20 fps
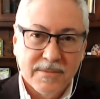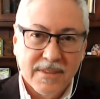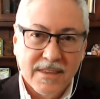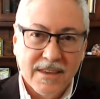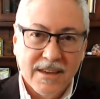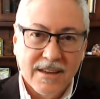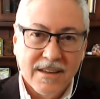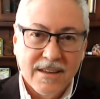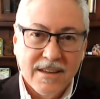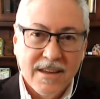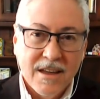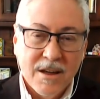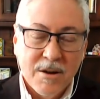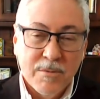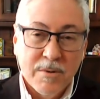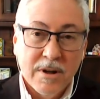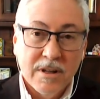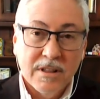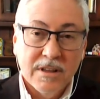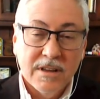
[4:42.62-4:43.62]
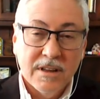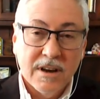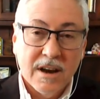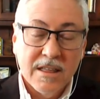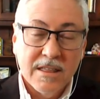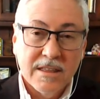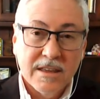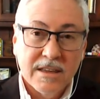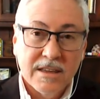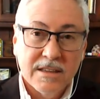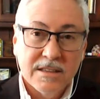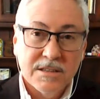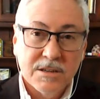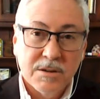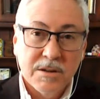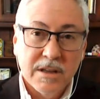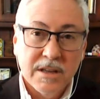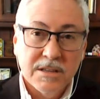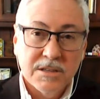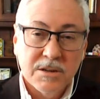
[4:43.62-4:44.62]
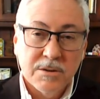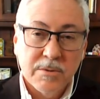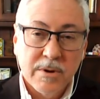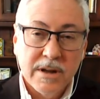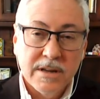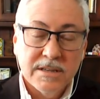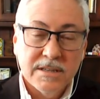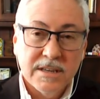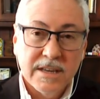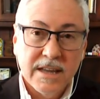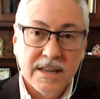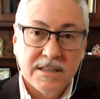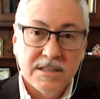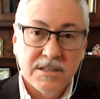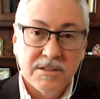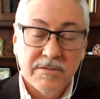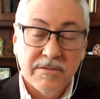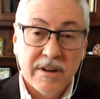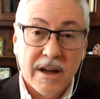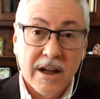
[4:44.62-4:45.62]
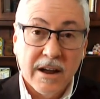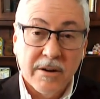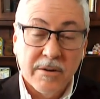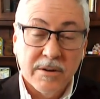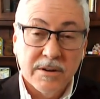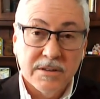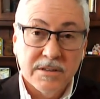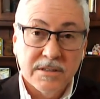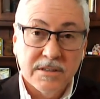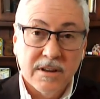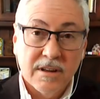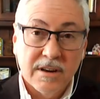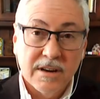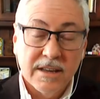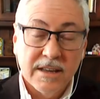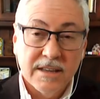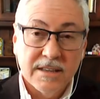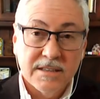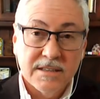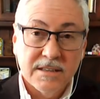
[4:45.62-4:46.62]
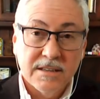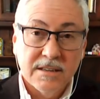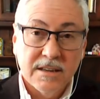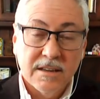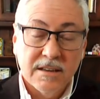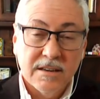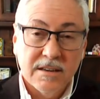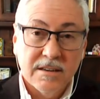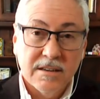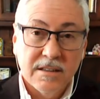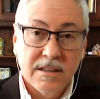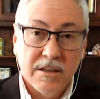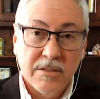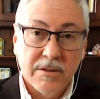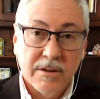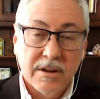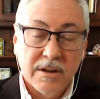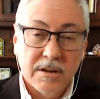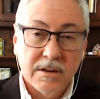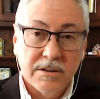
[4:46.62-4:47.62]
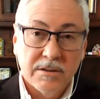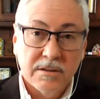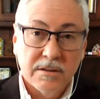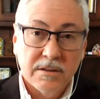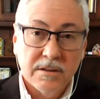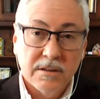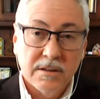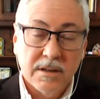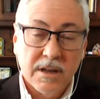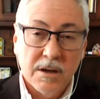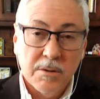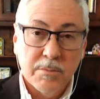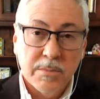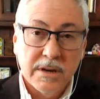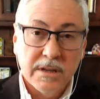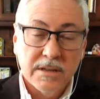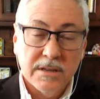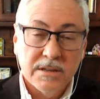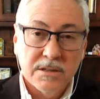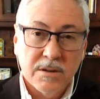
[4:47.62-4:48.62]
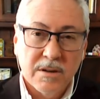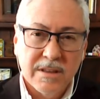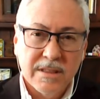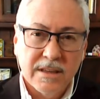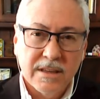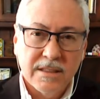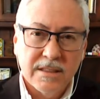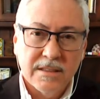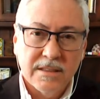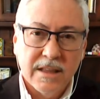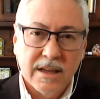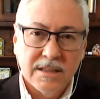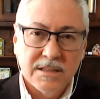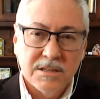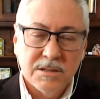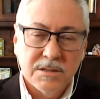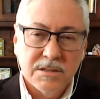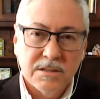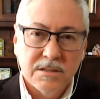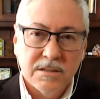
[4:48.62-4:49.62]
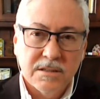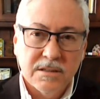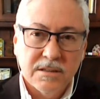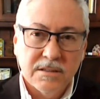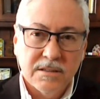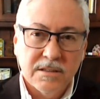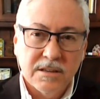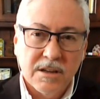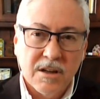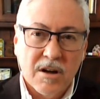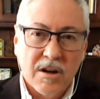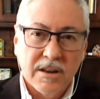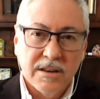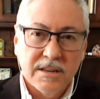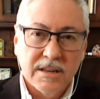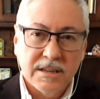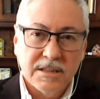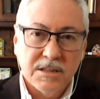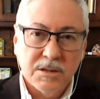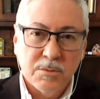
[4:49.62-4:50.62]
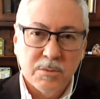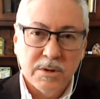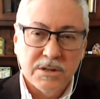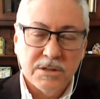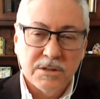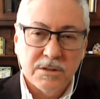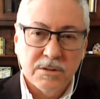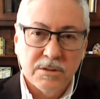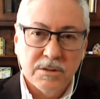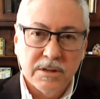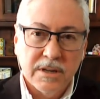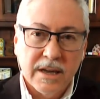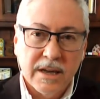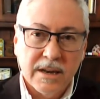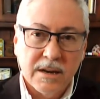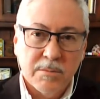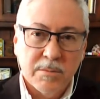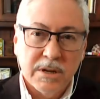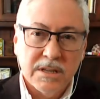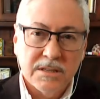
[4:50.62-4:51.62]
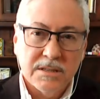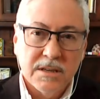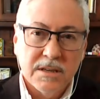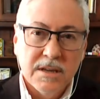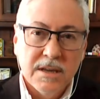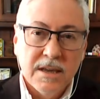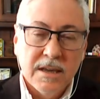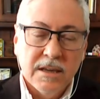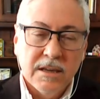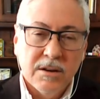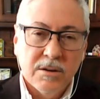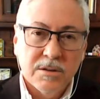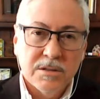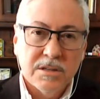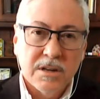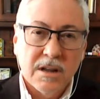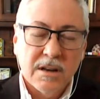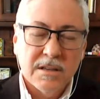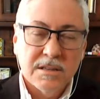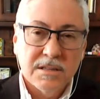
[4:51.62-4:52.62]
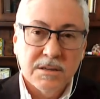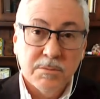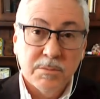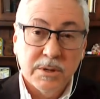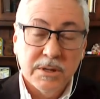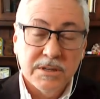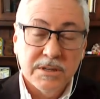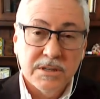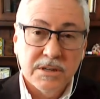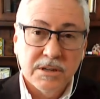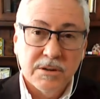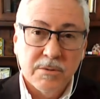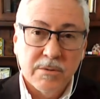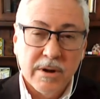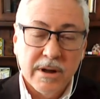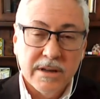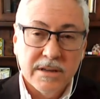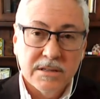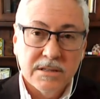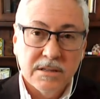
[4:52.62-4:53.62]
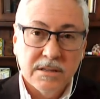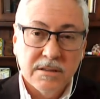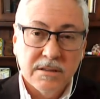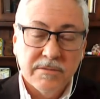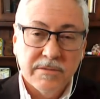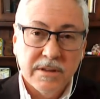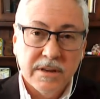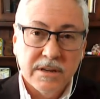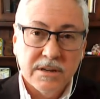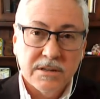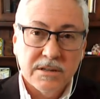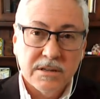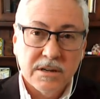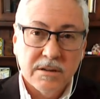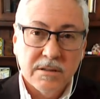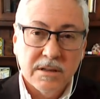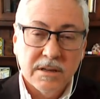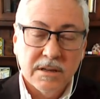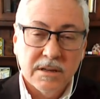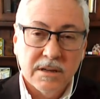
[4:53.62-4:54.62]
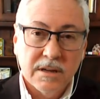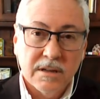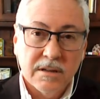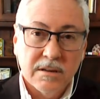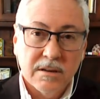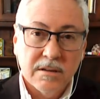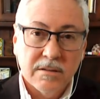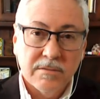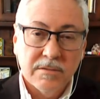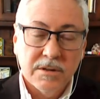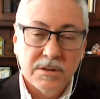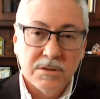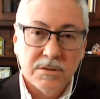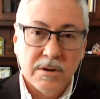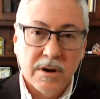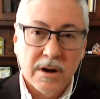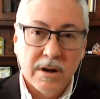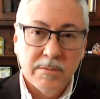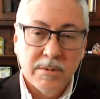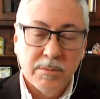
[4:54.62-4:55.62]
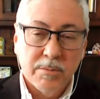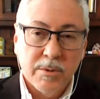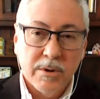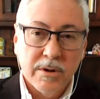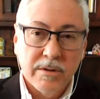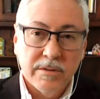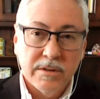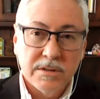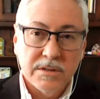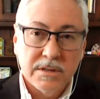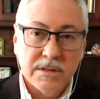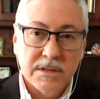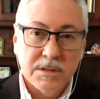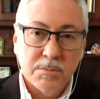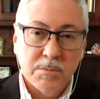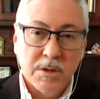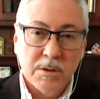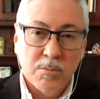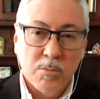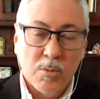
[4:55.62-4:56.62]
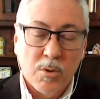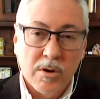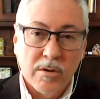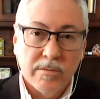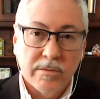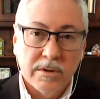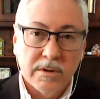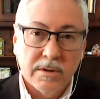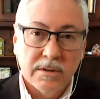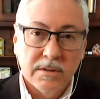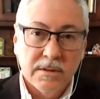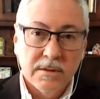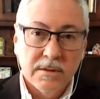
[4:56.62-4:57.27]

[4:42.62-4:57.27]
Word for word: Yeah, well, I think it's a it's a race against the virus, yeah. not against a, uh, a, uh, the other the companies. So I think that's the the context in which to look at it. But it's you know it's not a simplistic race to the finish. I think I, I described it previously as being more of a